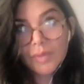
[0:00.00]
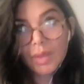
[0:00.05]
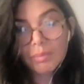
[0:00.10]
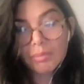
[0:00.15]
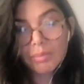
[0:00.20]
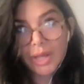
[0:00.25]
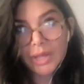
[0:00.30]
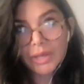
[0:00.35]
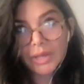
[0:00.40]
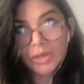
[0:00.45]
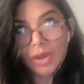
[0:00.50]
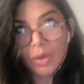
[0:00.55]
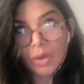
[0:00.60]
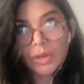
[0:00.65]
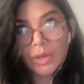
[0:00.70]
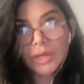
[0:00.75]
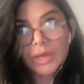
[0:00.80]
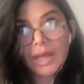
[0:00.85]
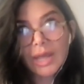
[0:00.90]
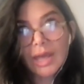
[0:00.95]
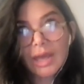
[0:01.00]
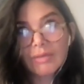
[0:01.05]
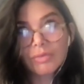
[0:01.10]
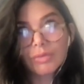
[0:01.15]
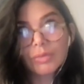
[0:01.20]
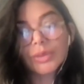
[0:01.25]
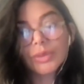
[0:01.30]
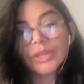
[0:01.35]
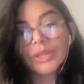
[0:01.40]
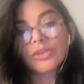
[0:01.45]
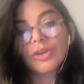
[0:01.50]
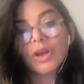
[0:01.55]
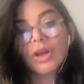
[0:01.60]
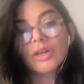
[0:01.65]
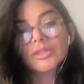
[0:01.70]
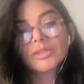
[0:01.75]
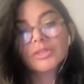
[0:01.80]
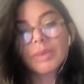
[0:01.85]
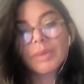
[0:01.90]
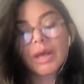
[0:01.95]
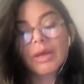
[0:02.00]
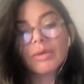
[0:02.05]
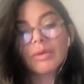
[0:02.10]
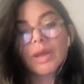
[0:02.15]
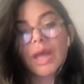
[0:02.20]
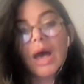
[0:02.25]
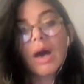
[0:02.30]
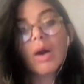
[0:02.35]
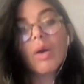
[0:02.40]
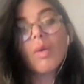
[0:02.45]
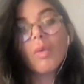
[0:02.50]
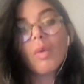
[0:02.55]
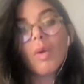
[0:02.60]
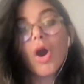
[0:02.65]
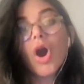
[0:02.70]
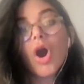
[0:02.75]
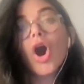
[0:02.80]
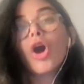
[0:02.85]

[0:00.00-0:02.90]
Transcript: But no one ever really talks about how